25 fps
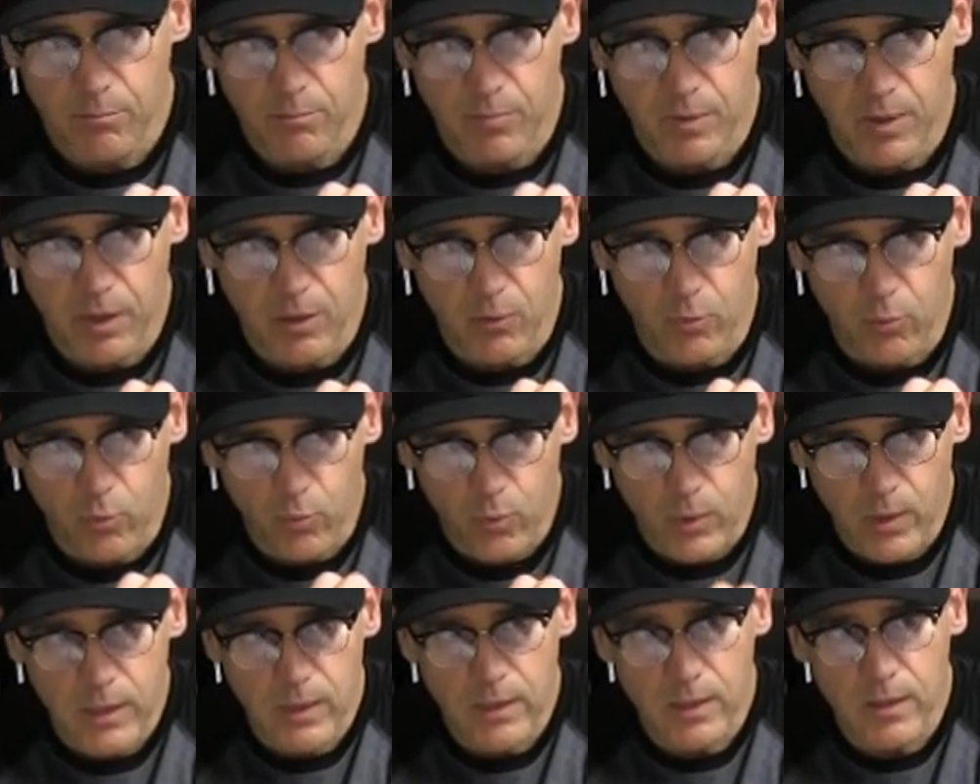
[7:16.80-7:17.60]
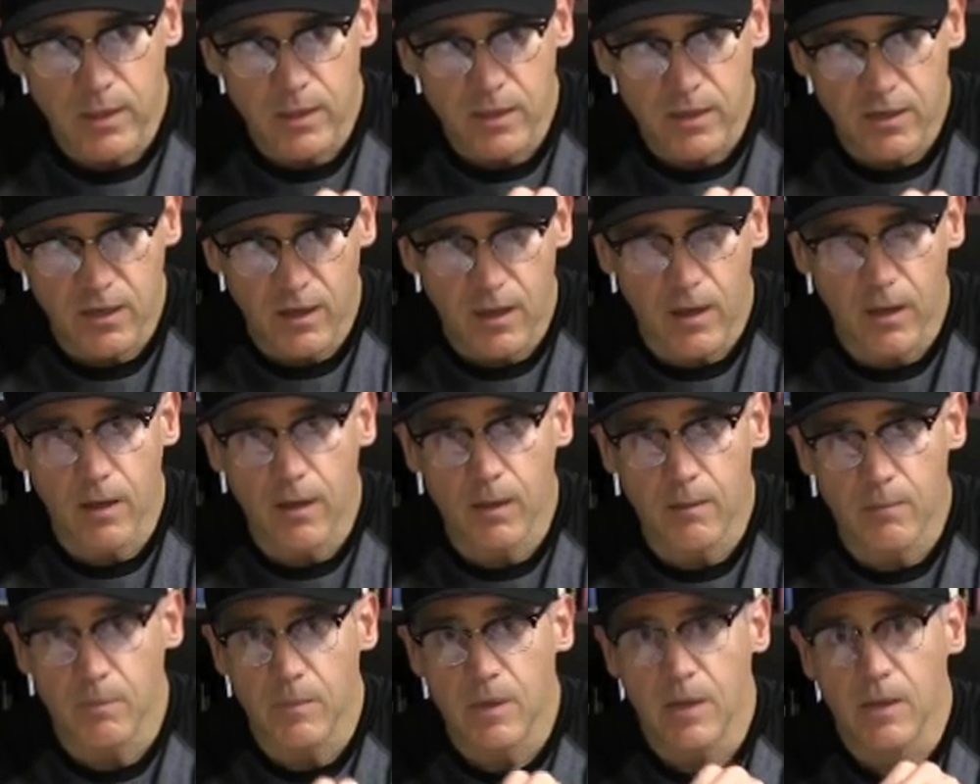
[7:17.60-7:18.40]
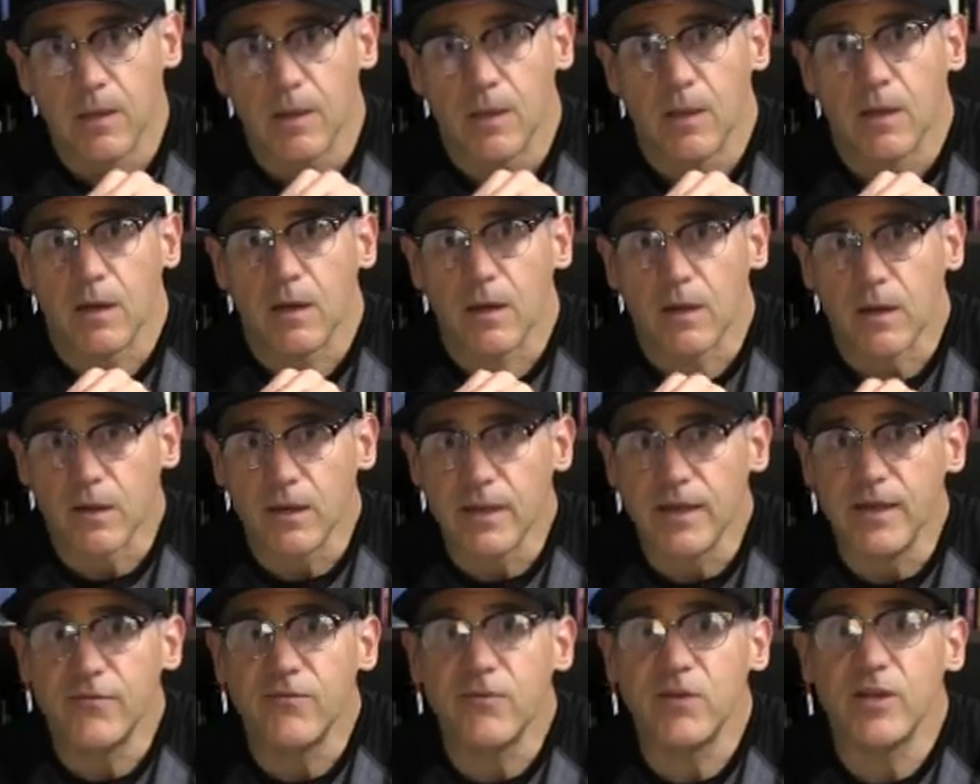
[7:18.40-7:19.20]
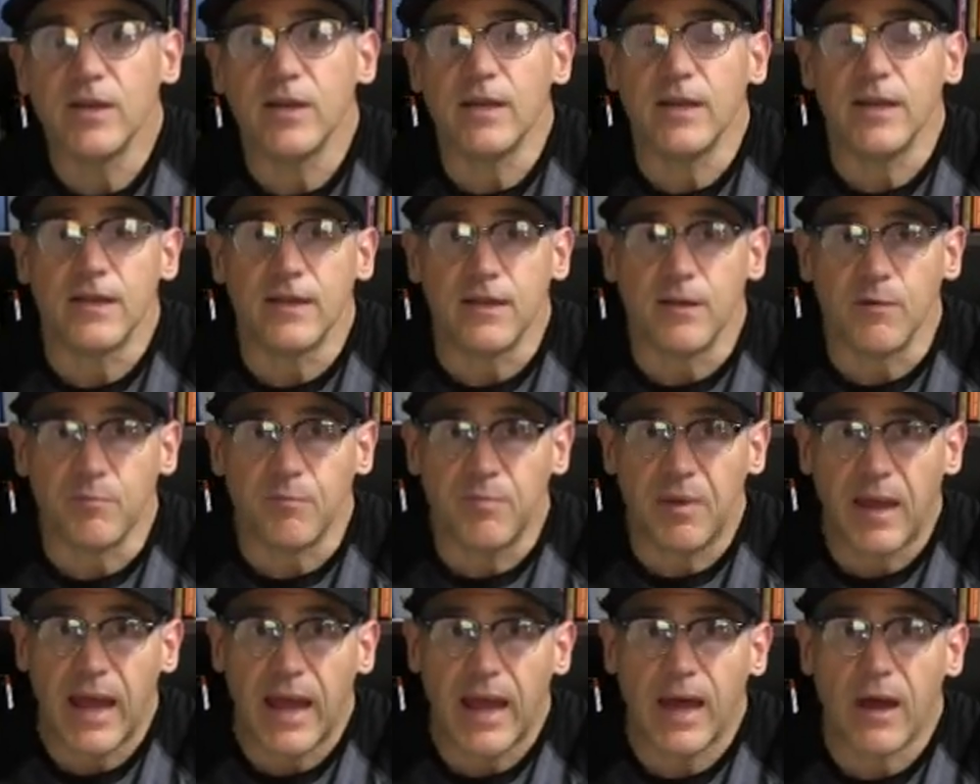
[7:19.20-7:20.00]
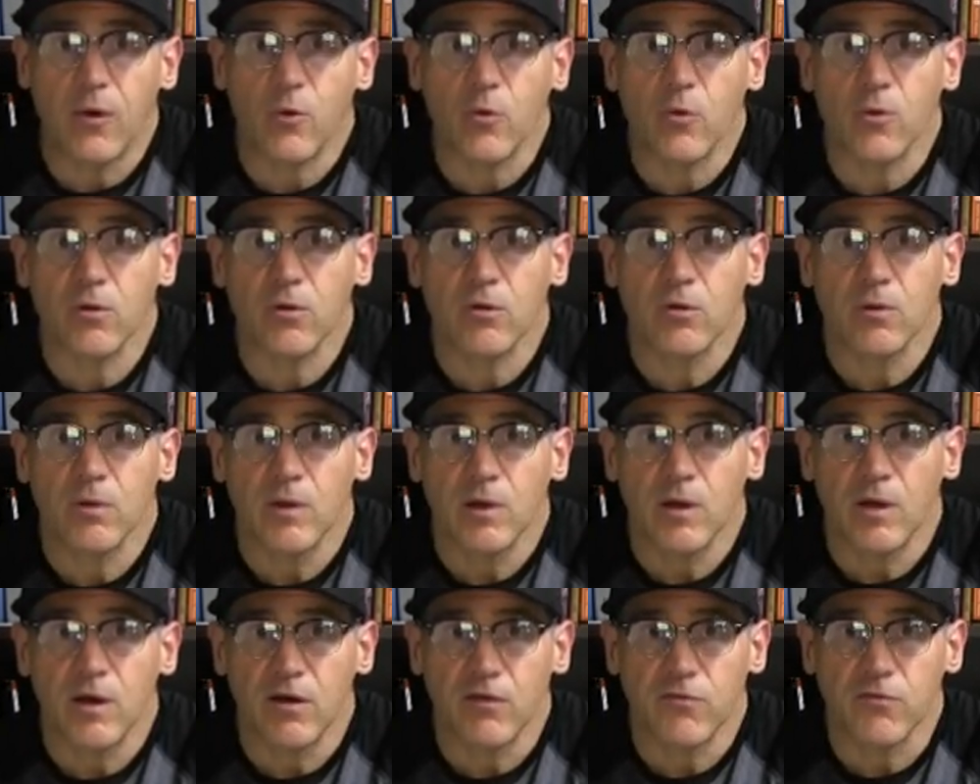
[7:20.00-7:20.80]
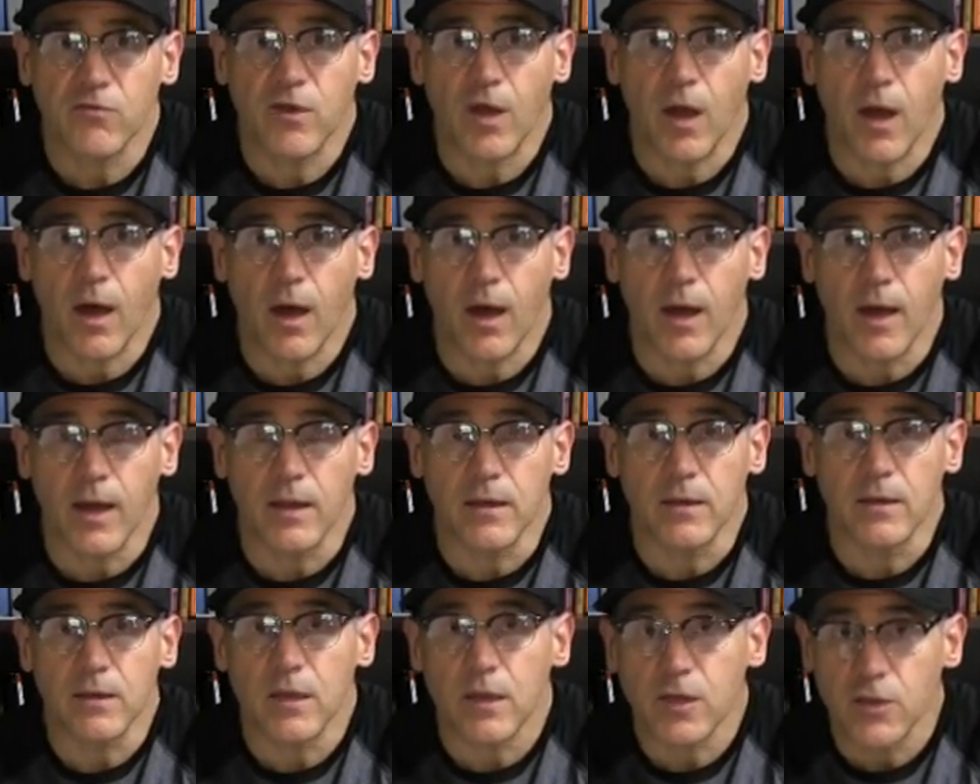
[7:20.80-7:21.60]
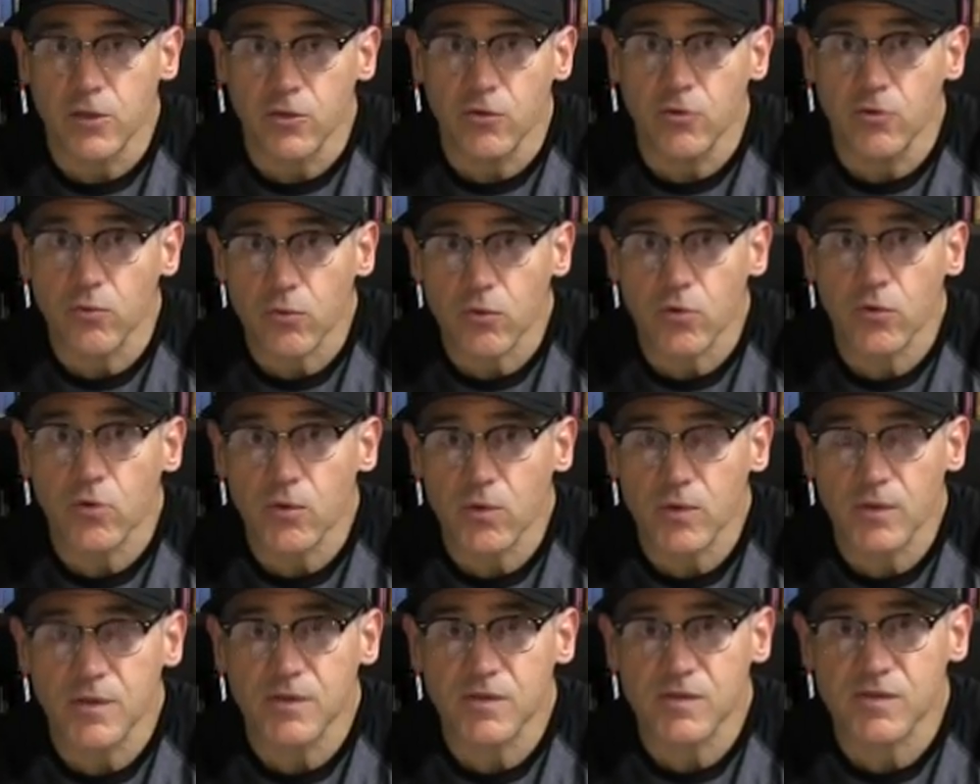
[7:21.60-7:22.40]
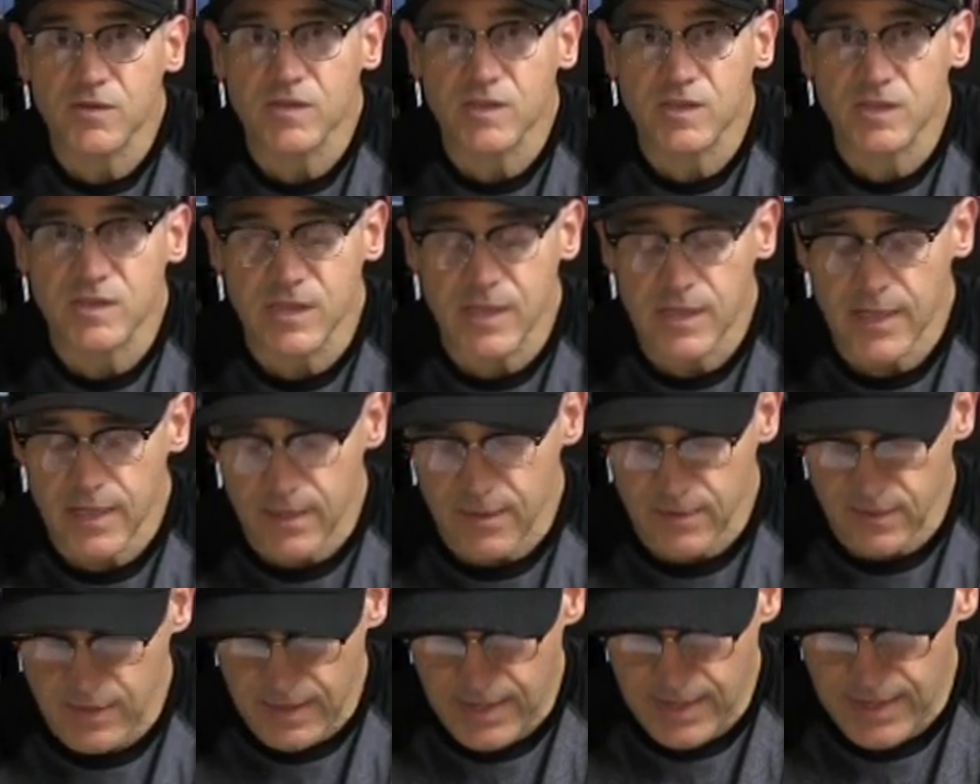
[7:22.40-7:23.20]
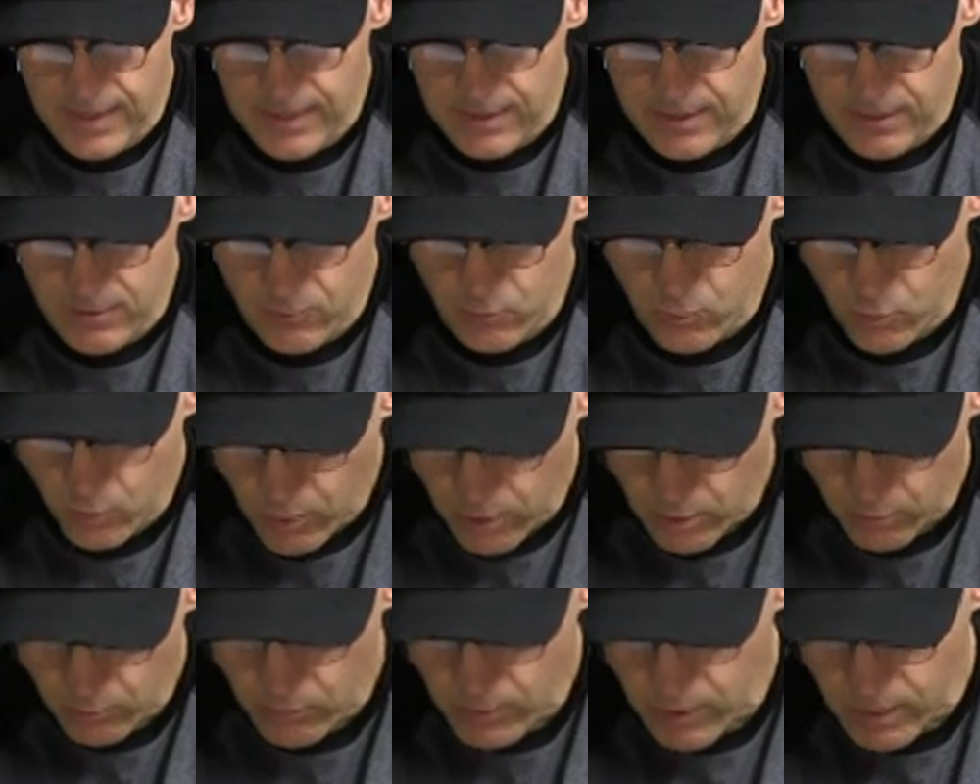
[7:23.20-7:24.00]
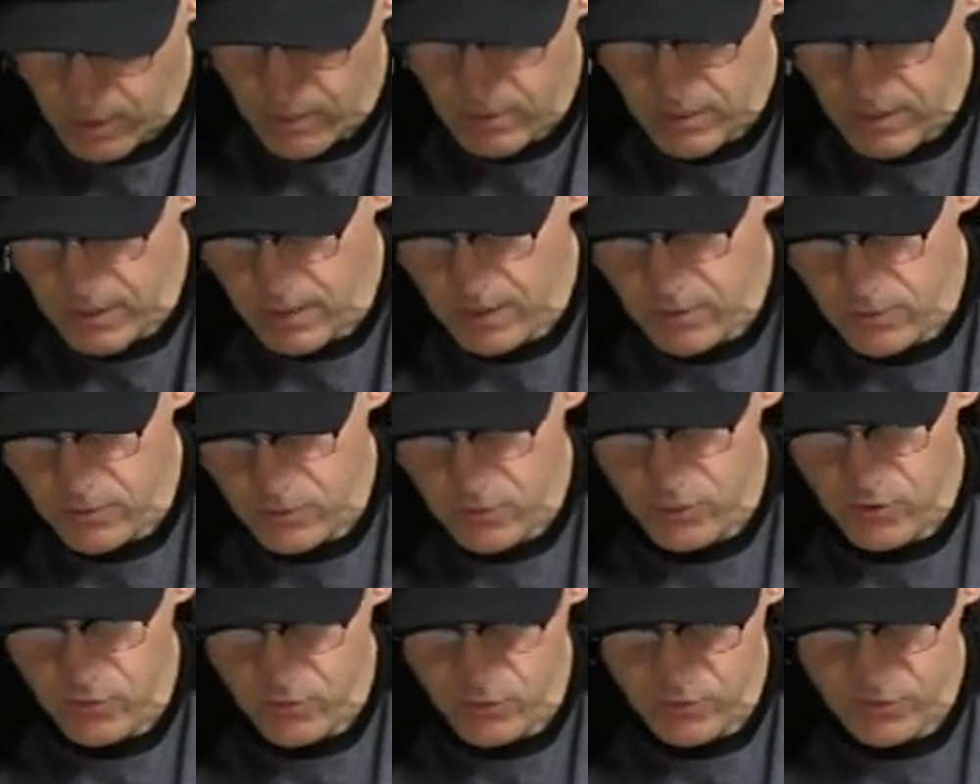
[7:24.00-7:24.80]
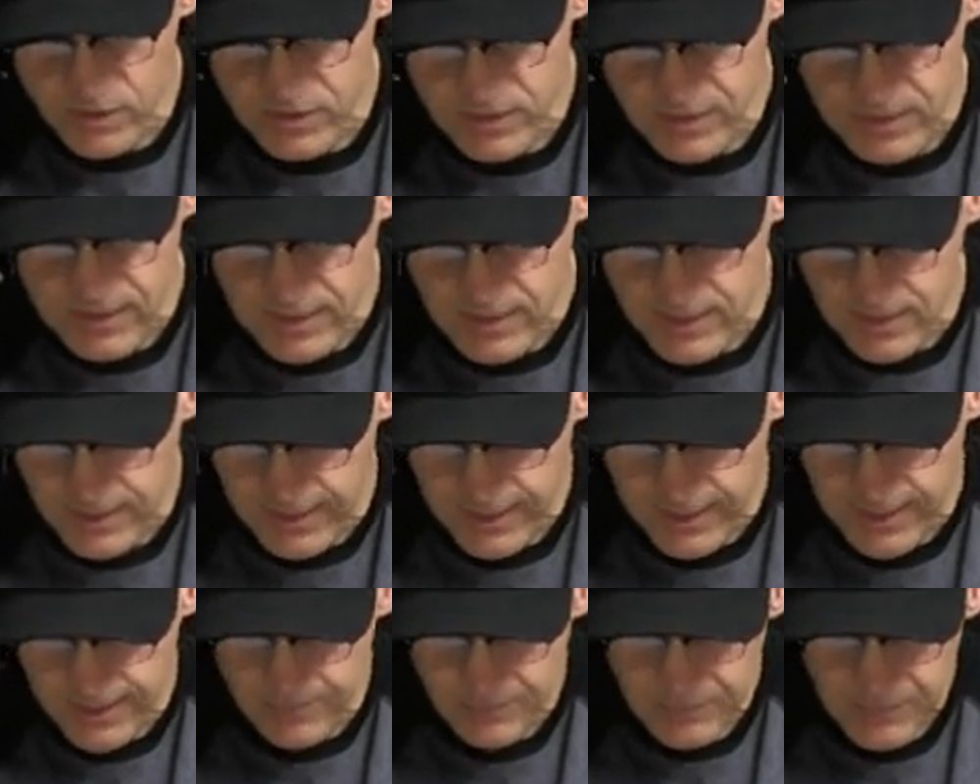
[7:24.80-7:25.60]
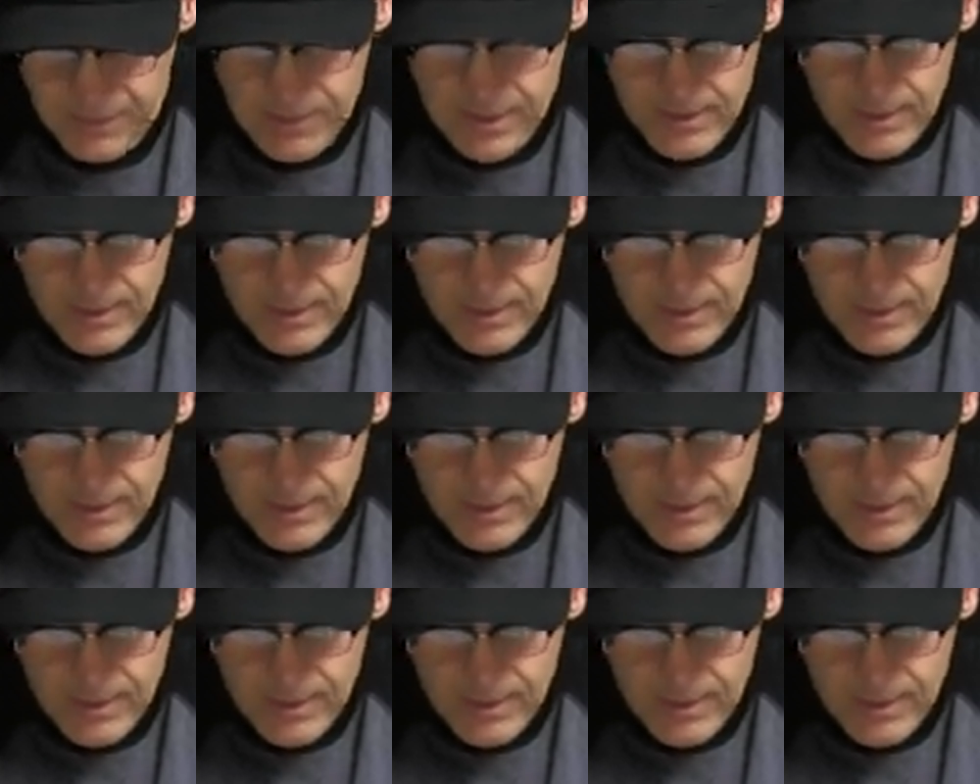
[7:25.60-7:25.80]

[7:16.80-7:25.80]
but we come living in the power of God, and you're going to see that one way or the other. You will see that.